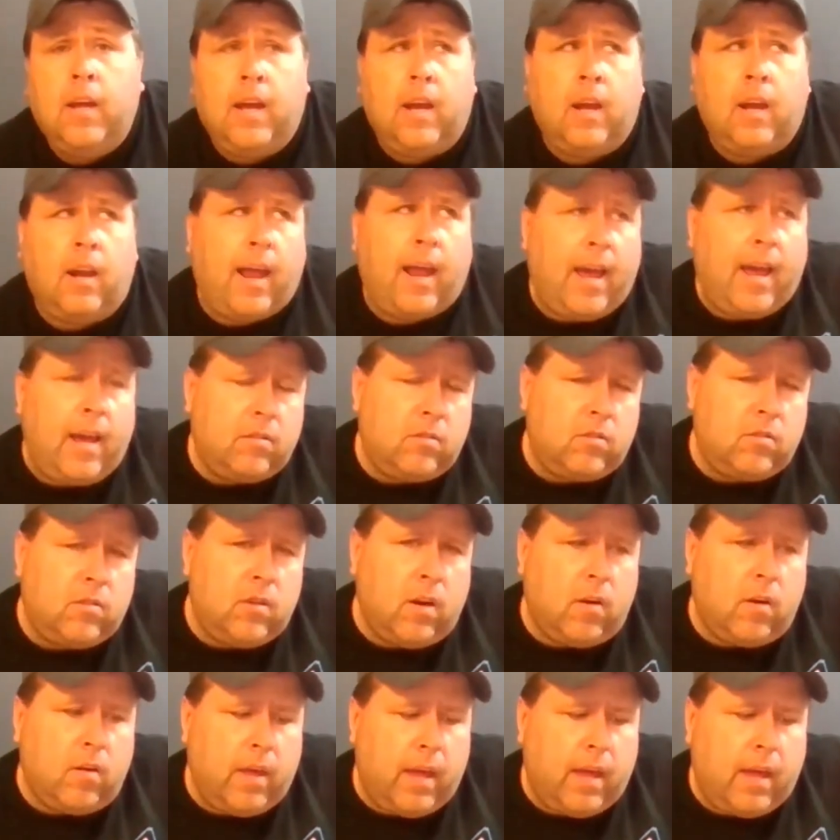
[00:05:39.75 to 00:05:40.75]
And last
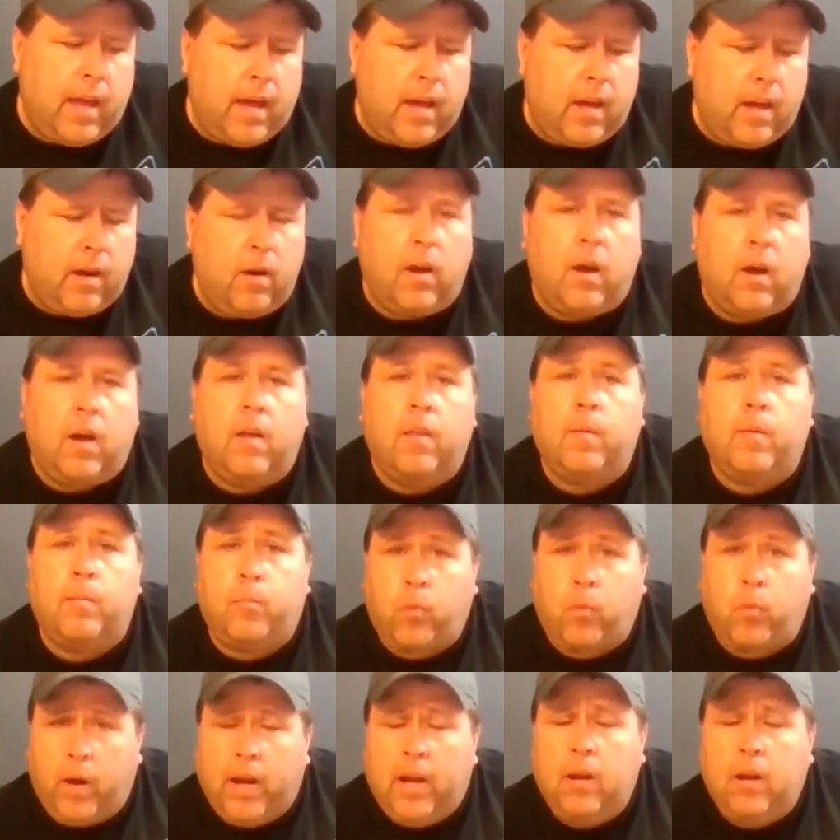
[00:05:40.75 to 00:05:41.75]
year they had the
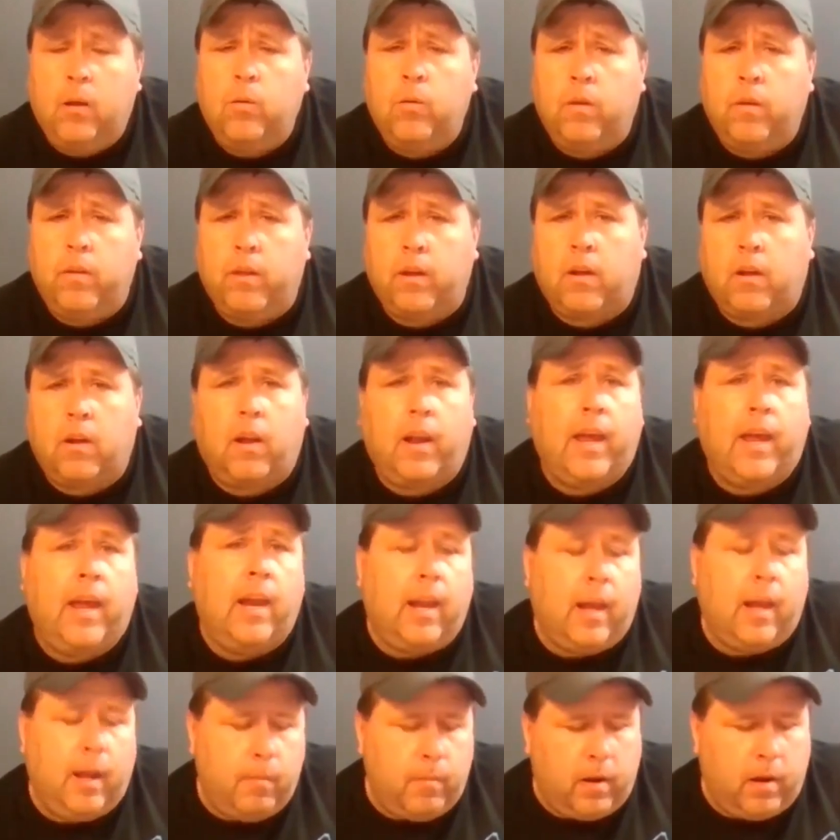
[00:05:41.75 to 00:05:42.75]
prelude to the
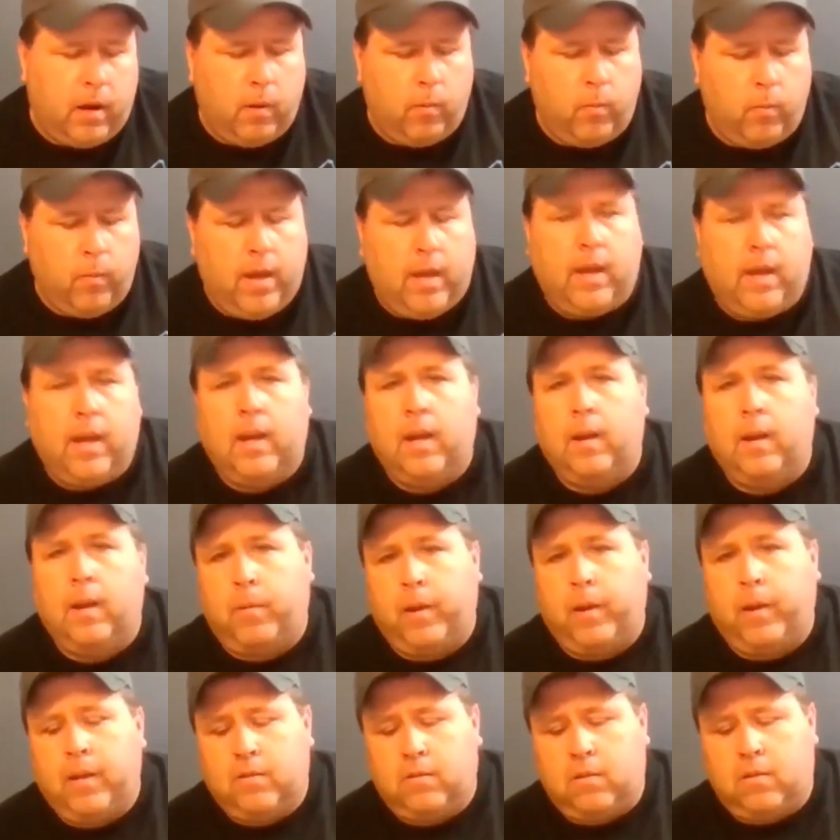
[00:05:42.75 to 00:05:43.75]
Clay Labor Day weekend in
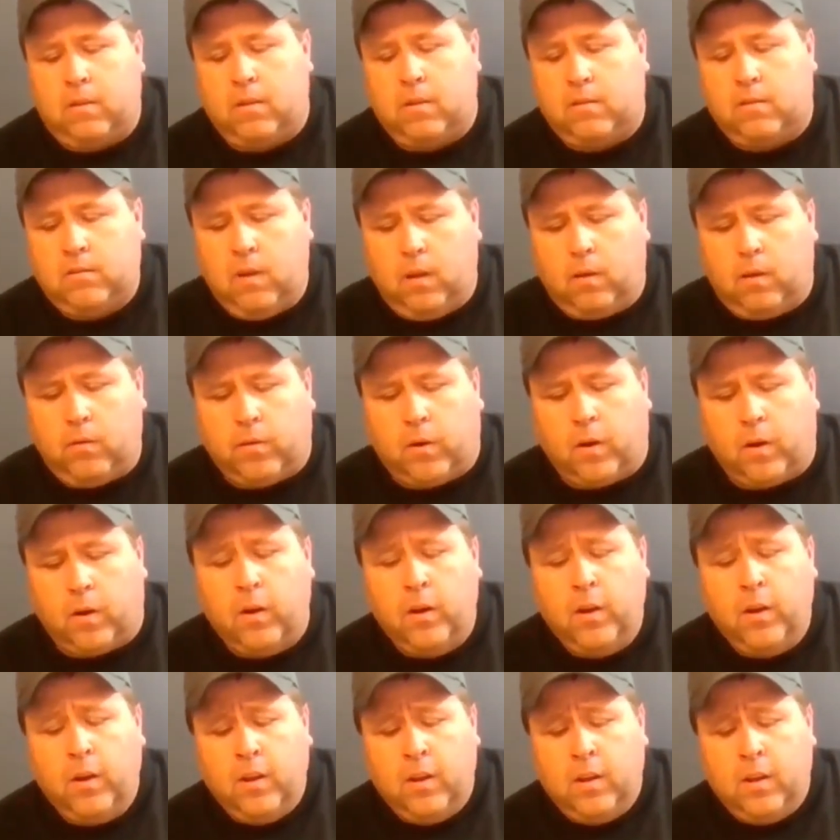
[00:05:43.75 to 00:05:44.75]
place of the
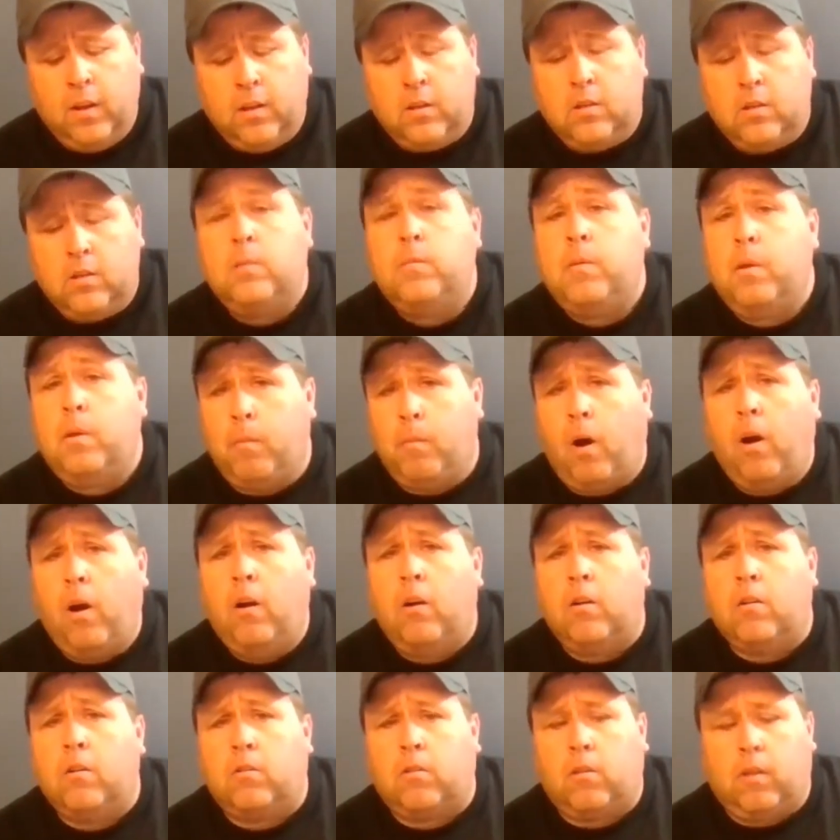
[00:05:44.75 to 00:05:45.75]
silver. Jimmy
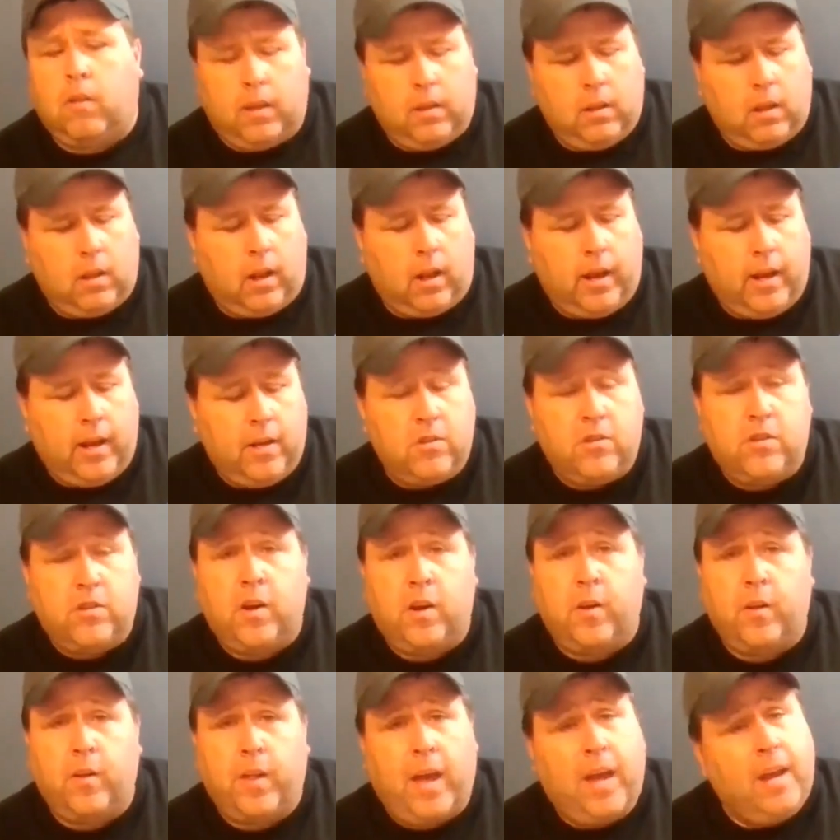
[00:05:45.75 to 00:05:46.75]
Mars led the lion's
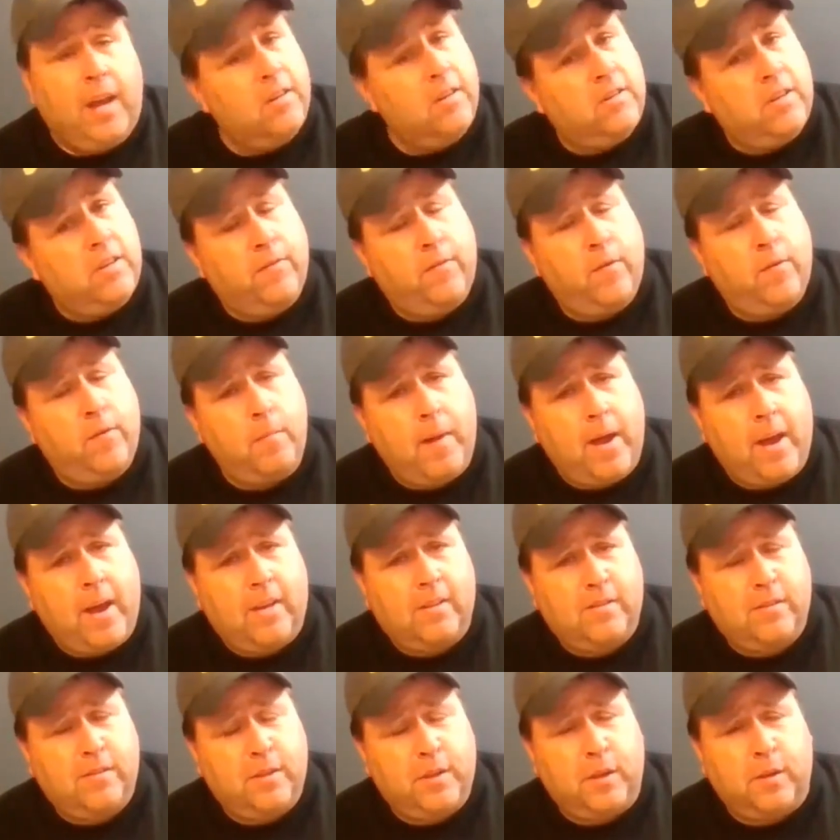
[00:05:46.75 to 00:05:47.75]
share of that. And Jeffrey
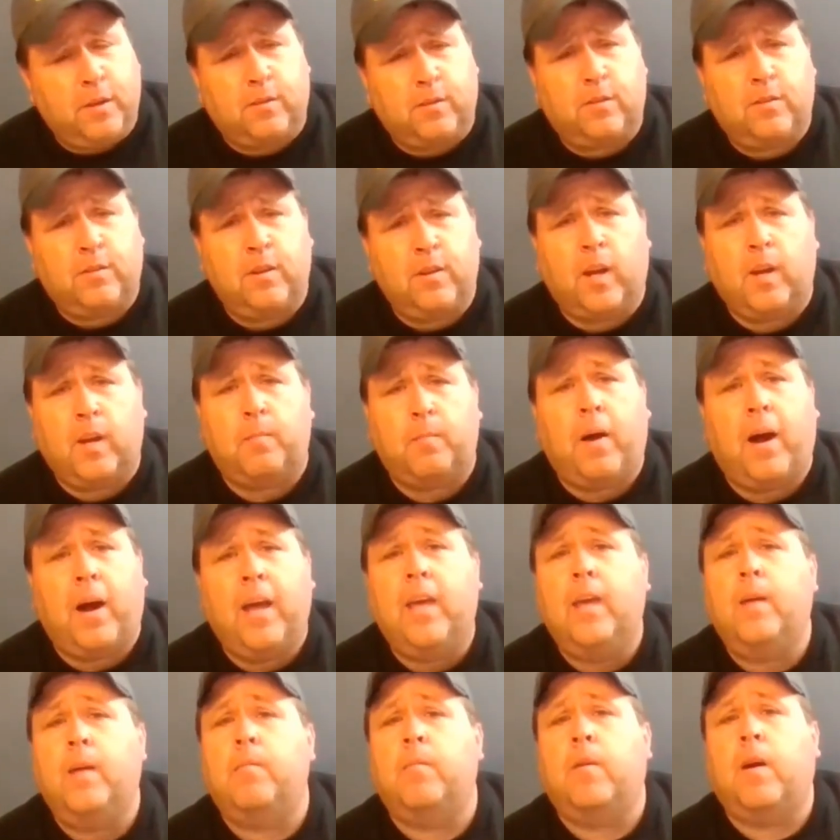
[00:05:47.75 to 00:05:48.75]
Massengill snuck
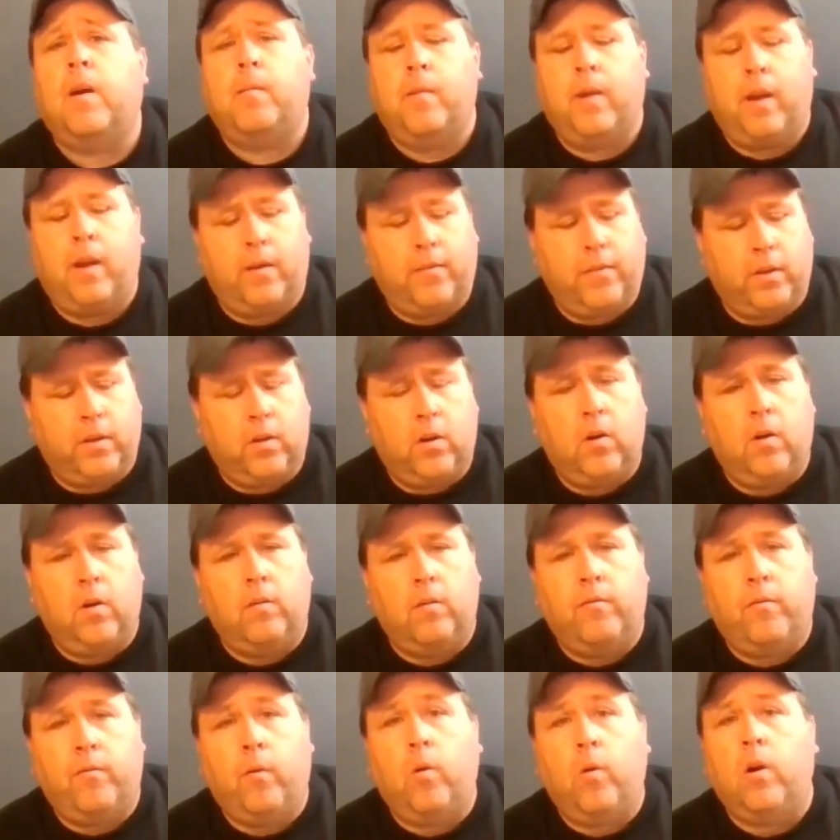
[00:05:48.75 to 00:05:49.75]
by him coming off of
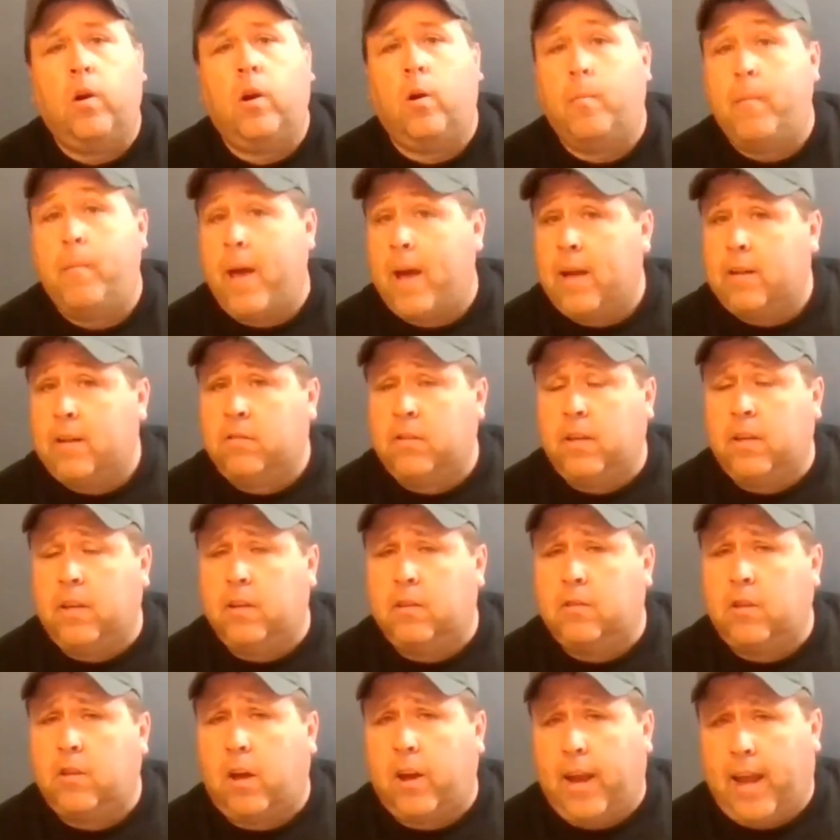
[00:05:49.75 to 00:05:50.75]
turn 4. Now
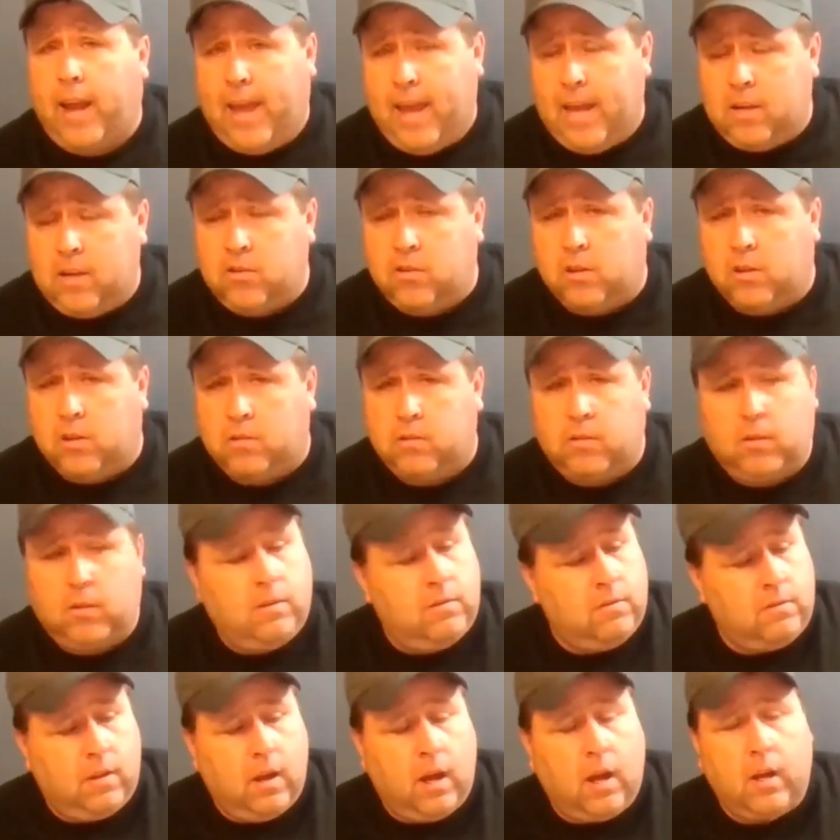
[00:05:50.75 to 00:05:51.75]
Massengill's out of engines.
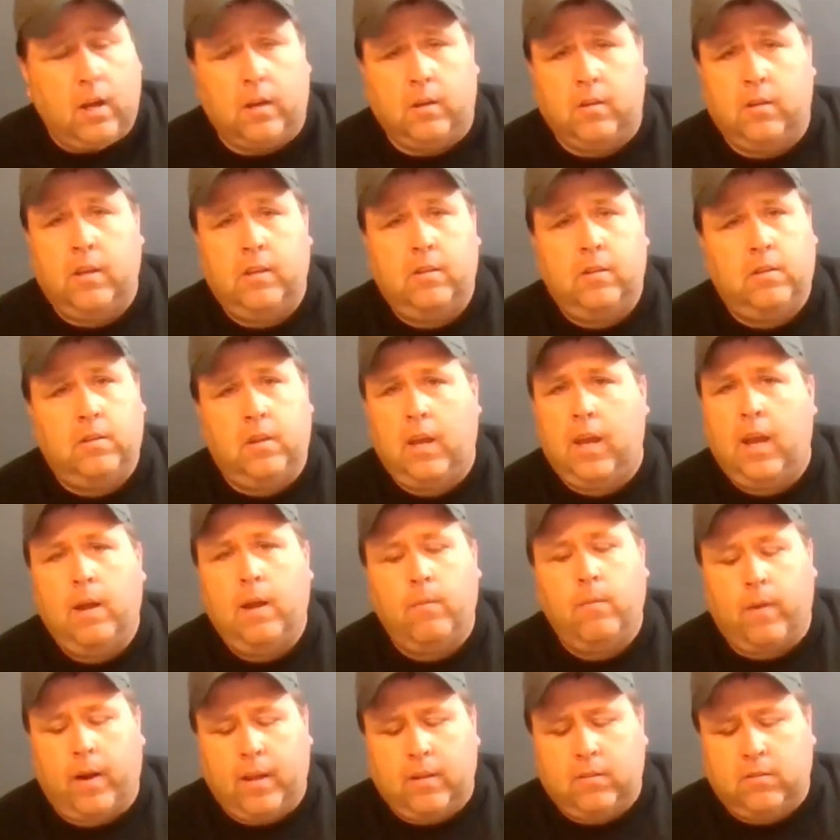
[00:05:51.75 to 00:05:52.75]
He's done. He
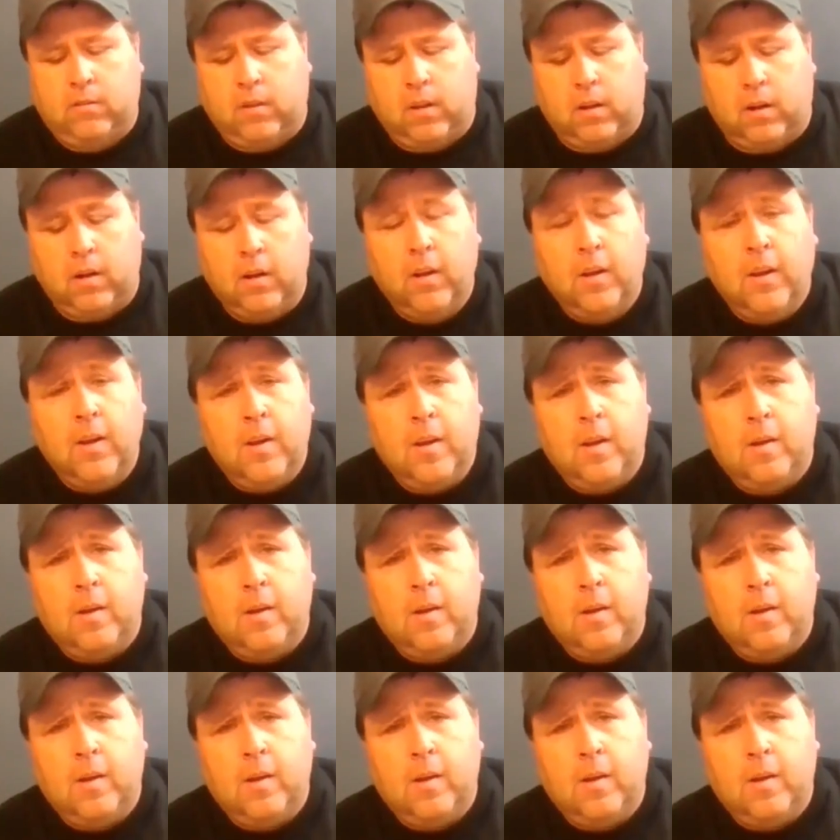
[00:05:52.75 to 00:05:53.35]
ain't racing.